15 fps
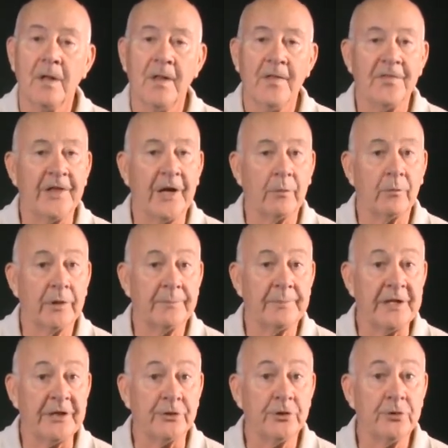There would
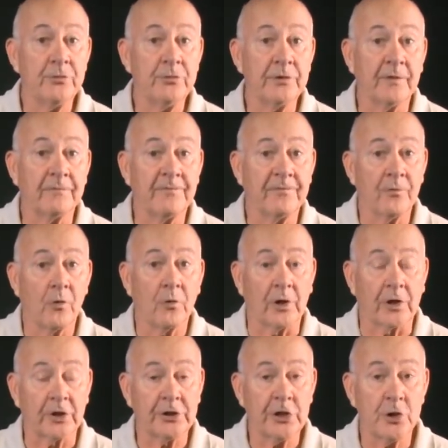be 2 to 4
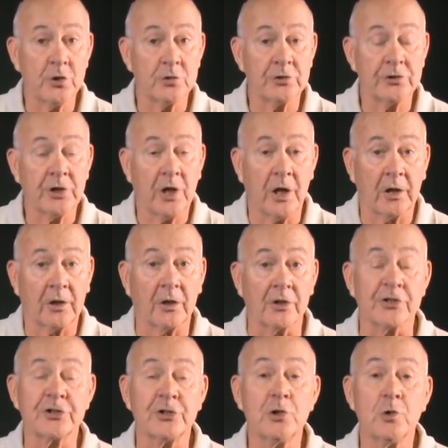code
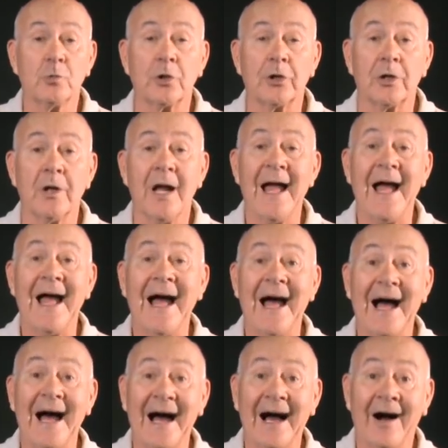talkers who were
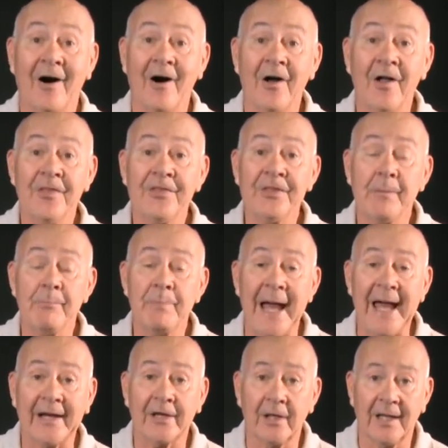on the
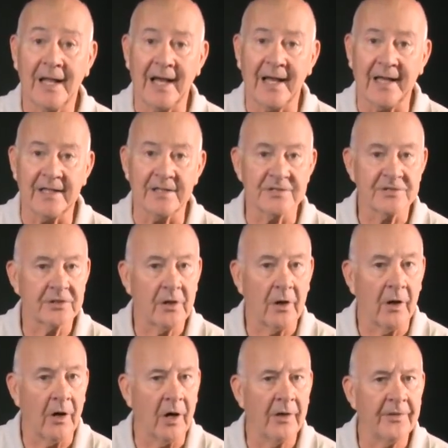battle lines,
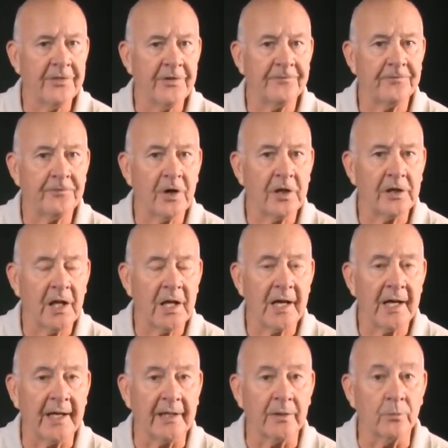on the front
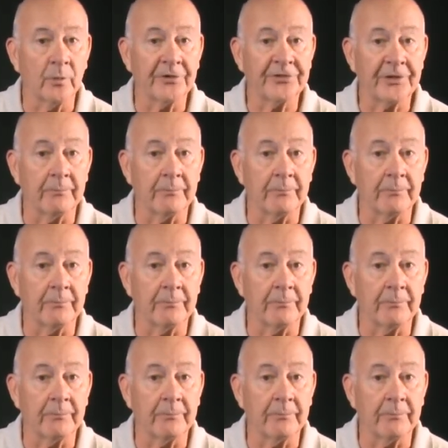line with the